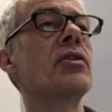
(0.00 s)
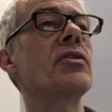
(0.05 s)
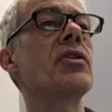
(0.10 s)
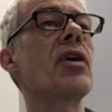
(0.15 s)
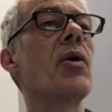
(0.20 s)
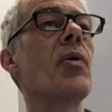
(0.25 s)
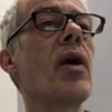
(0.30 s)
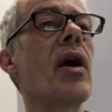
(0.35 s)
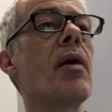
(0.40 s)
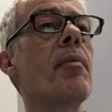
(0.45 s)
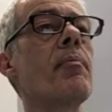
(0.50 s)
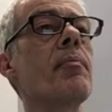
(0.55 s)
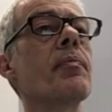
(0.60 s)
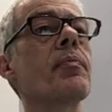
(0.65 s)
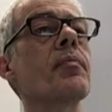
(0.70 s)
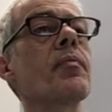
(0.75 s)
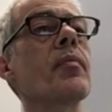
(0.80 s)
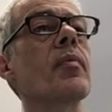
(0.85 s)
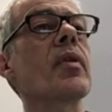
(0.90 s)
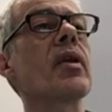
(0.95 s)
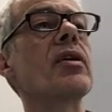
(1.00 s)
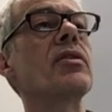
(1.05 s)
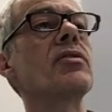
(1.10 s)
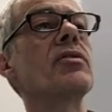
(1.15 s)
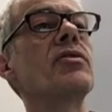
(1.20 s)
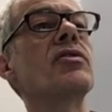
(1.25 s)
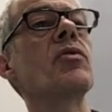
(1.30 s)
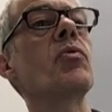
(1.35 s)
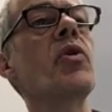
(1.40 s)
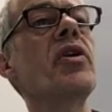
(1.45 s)
So, um,
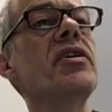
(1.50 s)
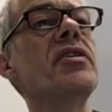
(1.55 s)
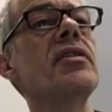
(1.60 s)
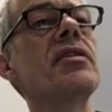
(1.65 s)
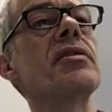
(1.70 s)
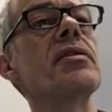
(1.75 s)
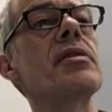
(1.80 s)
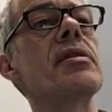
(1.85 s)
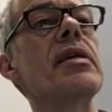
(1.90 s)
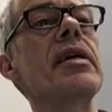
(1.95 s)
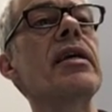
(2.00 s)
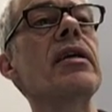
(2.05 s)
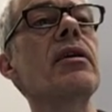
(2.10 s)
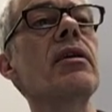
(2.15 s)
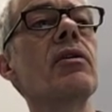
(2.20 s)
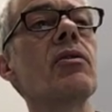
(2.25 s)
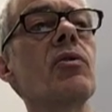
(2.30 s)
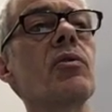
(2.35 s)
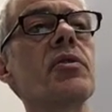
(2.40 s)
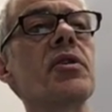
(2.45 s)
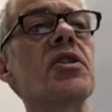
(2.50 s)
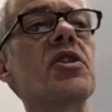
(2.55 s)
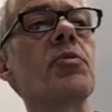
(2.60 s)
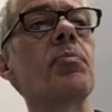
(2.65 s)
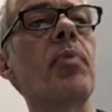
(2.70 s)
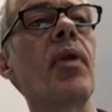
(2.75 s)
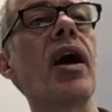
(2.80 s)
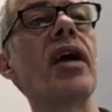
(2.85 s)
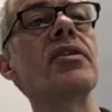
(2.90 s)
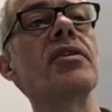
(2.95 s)
so what is this thing called the
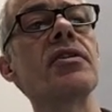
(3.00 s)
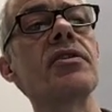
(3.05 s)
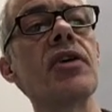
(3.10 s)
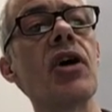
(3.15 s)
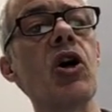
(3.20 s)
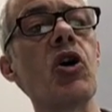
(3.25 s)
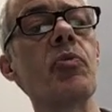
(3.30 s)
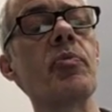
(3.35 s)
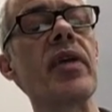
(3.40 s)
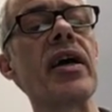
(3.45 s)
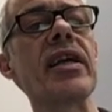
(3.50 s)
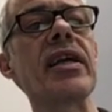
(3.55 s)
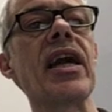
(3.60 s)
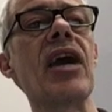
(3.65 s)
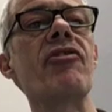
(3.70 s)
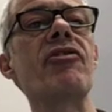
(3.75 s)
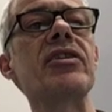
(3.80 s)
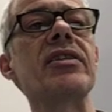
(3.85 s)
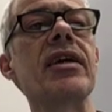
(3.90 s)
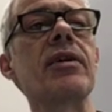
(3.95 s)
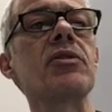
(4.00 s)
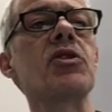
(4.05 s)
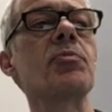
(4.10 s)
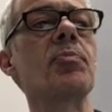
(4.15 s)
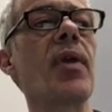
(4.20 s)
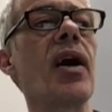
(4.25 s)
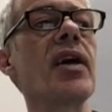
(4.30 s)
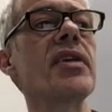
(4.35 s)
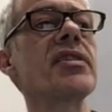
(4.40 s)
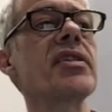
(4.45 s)
spliceosome that carries out
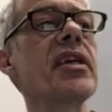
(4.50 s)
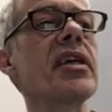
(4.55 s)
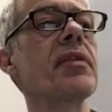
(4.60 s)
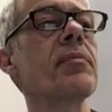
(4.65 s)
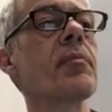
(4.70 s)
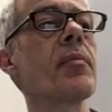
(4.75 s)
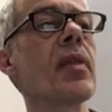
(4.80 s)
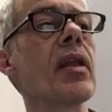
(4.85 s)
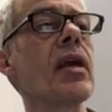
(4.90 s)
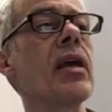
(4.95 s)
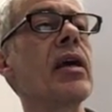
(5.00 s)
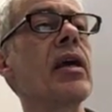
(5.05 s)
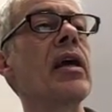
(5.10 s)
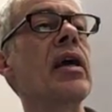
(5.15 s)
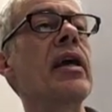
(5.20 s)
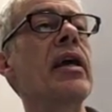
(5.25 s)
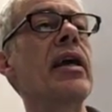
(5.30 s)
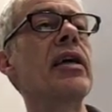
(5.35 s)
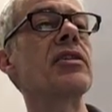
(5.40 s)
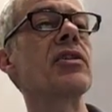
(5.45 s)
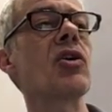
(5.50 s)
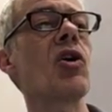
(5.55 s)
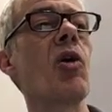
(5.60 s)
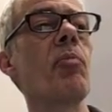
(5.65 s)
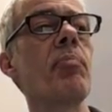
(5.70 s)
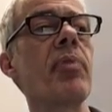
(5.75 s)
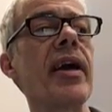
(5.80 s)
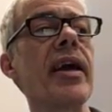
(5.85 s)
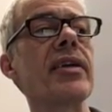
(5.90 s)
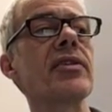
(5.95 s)
splicing? It's a
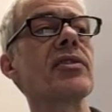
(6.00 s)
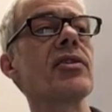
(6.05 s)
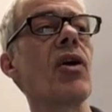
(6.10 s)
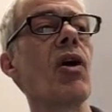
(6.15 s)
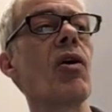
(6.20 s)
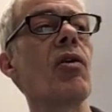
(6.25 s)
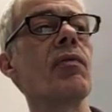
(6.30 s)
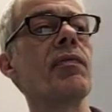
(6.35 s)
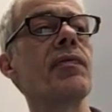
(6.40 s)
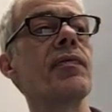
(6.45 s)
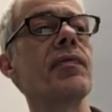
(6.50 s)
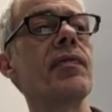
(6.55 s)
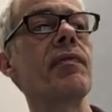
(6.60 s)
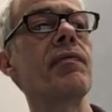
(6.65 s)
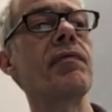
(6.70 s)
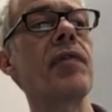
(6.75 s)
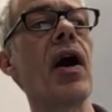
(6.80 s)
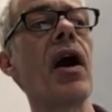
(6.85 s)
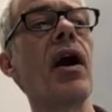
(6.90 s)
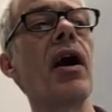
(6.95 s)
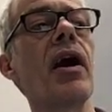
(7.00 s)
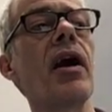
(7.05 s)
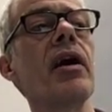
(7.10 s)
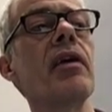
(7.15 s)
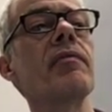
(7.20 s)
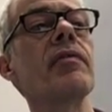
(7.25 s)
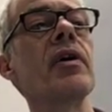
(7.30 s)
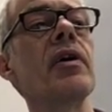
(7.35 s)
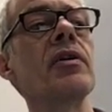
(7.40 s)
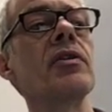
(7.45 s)
complex of
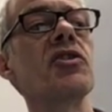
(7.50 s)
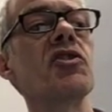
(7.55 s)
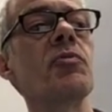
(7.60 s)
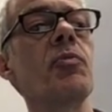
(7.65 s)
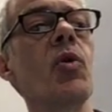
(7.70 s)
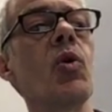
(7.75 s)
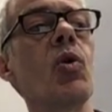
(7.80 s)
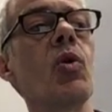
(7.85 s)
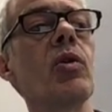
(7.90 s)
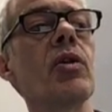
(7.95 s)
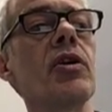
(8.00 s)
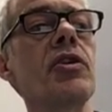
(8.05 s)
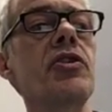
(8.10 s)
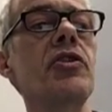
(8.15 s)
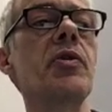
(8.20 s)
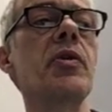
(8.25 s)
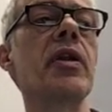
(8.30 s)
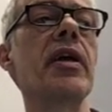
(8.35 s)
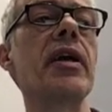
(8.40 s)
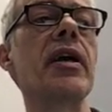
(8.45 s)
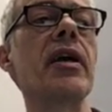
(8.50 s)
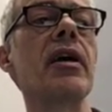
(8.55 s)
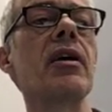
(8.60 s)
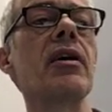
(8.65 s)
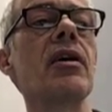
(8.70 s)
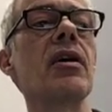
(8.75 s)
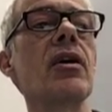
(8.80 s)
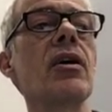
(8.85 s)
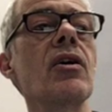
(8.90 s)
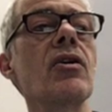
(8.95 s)
five small
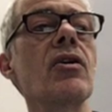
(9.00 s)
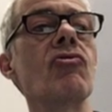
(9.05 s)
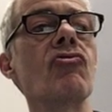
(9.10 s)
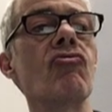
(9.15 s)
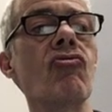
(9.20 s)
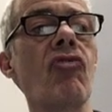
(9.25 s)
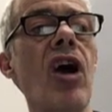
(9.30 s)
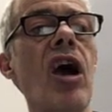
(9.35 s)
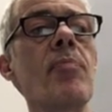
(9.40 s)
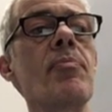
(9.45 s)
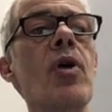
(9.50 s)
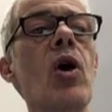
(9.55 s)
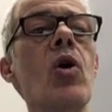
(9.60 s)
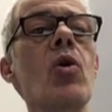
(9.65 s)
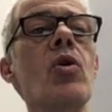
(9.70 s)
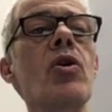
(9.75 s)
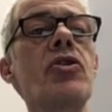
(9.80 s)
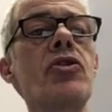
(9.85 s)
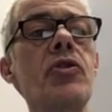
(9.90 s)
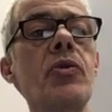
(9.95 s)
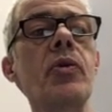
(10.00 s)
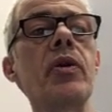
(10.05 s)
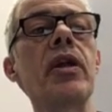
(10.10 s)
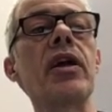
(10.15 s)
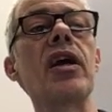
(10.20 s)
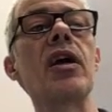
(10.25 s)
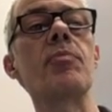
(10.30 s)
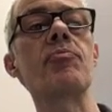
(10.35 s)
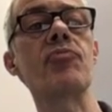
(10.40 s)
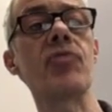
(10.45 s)
nuclear
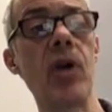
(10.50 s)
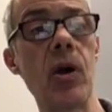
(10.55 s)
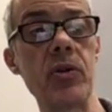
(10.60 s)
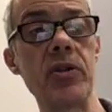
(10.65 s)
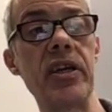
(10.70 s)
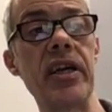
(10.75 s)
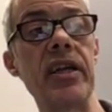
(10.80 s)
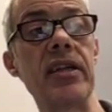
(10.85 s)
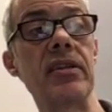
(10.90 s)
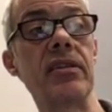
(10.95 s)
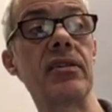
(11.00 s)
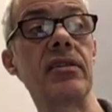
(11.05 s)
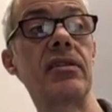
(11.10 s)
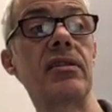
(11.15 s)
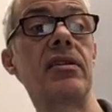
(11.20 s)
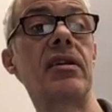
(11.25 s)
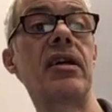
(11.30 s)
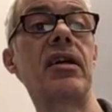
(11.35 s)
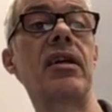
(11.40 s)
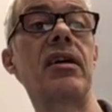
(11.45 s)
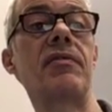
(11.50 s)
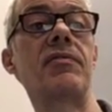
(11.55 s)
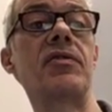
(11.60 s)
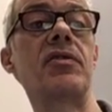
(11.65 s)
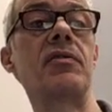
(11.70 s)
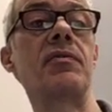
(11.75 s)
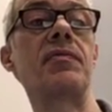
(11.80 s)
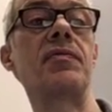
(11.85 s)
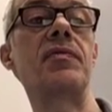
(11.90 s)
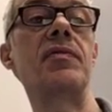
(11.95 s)
ribonuclear proteins. And I've
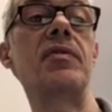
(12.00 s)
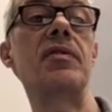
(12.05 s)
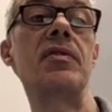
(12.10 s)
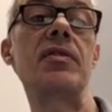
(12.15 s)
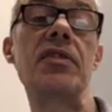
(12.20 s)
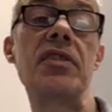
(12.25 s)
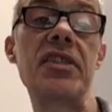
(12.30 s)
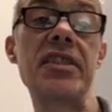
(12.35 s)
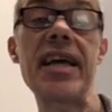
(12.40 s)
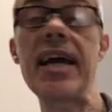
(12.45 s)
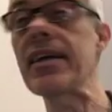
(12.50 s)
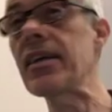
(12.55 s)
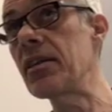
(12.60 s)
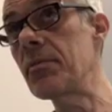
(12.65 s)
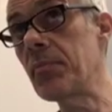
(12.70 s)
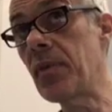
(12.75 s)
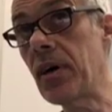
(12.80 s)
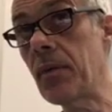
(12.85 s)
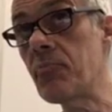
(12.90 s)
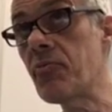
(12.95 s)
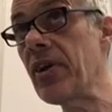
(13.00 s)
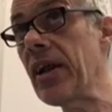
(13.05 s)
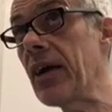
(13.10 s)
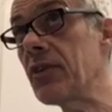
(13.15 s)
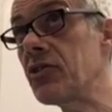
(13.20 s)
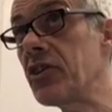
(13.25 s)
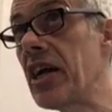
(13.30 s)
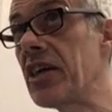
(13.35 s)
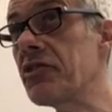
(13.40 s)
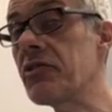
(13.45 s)
sort of staggered my
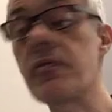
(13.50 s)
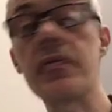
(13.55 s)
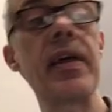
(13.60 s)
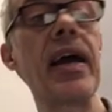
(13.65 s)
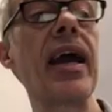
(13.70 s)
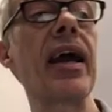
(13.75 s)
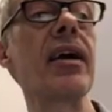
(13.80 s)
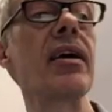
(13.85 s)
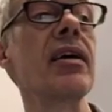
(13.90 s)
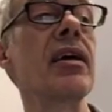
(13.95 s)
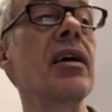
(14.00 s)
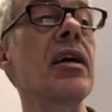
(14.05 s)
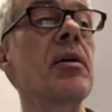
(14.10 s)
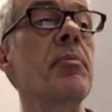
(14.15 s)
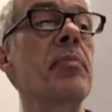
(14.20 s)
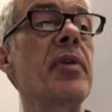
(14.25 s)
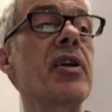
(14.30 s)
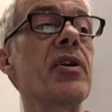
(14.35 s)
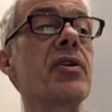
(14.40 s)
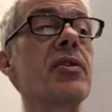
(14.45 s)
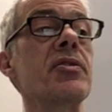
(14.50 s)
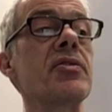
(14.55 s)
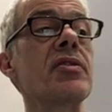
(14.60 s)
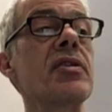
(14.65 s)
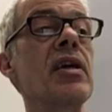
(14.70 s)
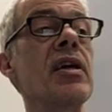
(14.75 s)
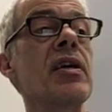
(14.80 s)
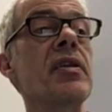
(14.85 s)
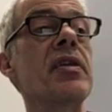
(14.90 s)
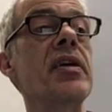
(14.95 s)
pronunciation of that
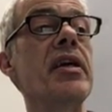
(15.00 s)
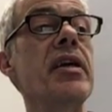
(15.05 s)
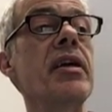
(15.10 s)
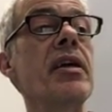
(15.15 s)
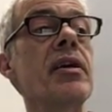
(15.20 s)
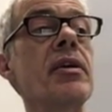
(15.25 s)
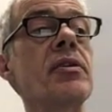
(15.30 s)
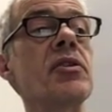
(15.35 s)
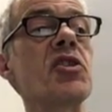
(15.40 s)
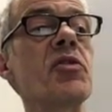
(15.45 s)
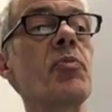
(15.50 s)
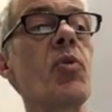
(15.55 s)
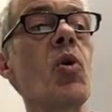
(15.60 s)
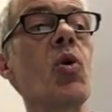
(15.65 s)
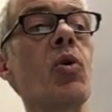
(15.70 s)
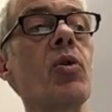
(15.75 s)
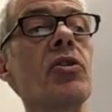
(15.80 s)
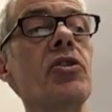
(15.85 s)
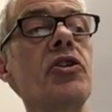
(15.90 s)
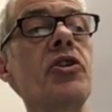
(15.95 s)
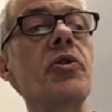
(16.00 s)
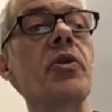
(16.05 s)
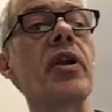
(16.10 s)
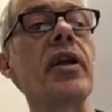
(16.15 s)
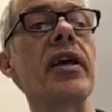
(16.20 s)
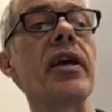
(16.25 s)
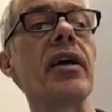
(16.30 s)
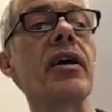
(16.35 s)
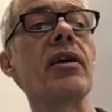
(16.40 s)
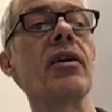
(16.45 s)
because the small
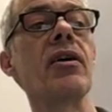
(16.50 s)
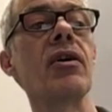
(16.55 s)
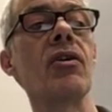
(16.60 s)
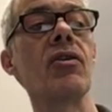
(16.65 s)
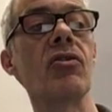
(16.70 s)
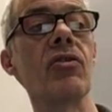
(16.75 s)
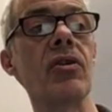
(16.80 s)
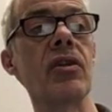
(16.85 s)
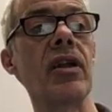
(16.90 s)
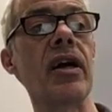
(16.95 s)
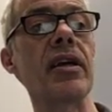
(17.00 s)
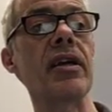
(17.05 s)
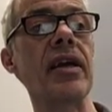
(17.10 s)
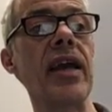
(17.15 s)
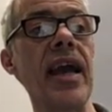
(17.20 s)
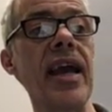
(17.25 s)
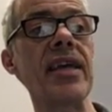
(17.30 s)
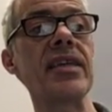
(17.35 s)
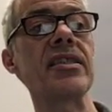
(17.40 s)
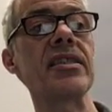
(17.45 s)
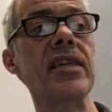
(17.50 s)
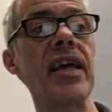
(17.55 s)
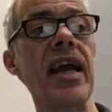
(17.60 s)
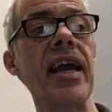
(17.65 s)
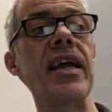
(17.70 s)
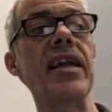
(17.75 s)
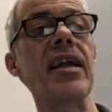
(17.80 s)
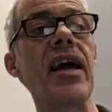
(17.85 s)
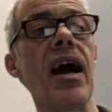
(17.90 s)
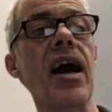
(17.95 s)
nuclear, like
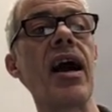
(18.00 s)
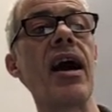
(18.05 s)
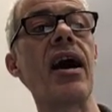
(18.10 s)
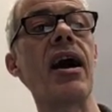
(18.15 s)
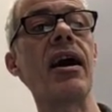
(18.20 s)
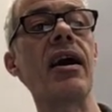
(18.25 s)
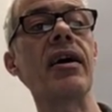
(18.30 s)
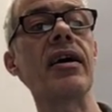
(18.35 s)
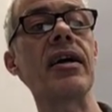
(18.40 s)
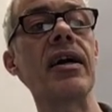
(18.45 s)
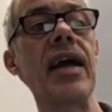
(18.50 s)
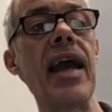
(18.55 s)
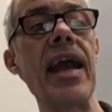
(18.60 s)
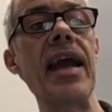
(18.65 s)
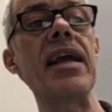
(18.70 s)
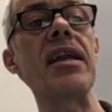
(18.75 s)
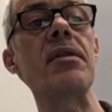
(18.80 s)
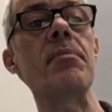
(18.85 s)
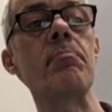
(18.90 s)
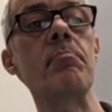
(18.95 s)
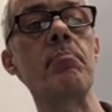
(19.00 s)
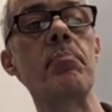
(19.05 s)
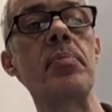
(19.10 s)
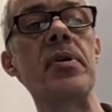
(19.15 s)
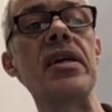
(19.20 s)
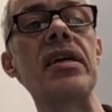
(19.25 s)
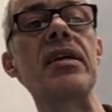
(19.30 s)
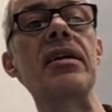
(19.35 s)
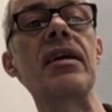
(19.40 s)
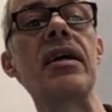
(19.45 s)

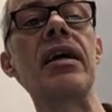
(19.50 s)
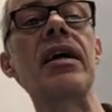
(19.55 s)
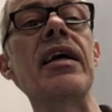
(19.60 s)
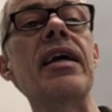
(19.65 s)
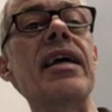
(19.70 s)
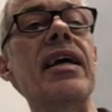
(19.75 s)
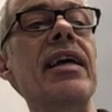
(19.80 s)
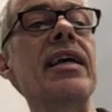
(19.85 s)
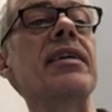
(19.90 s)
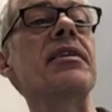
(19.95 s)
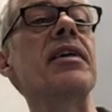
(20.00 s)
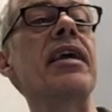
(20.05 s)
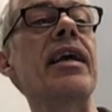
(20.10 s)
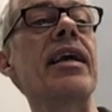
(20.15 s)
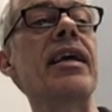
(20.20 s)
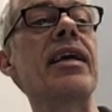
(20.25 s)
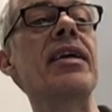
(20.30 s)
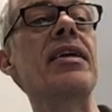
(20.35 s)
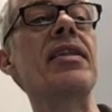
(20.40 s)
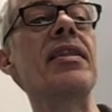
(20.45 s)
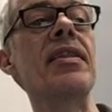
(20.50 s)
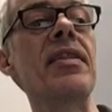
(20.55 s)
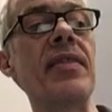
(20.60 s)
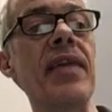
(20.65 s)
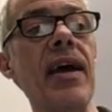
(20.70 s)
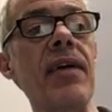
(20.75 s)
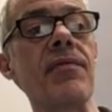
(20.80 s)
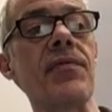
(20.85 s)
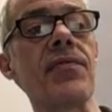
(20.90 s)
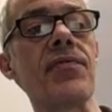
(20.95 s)
SNRNP,
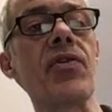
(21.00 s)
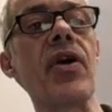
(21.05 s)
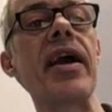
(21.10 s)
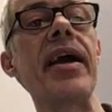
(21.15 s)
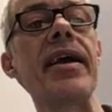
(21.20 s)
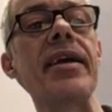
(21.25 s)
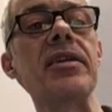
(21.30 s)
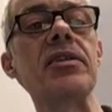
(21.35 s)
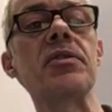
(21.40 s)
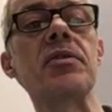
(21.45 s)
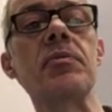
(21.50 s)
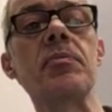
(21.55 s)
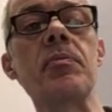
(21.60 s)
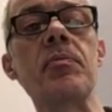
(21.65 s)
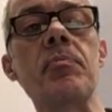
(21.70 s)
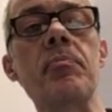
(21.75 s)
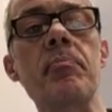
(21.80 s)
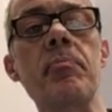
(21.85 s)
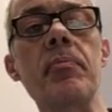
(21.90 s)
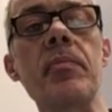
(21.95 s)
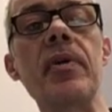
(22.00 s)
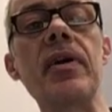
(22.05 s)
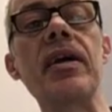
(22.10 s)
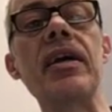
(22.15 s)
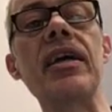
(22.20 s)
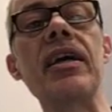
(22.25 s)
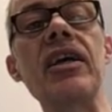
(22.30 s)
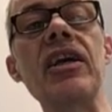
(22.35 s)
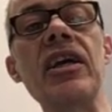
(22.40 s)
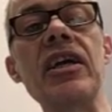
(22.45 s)
it, that phrase
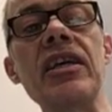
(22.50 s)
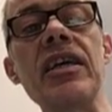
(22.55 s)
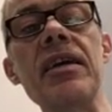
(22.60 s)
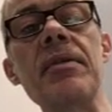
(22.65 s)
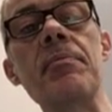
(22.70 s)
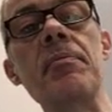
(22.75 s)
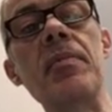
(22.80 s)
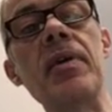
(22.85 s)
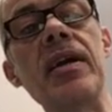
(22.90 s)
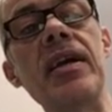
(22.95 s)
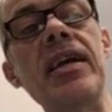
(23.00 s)
it,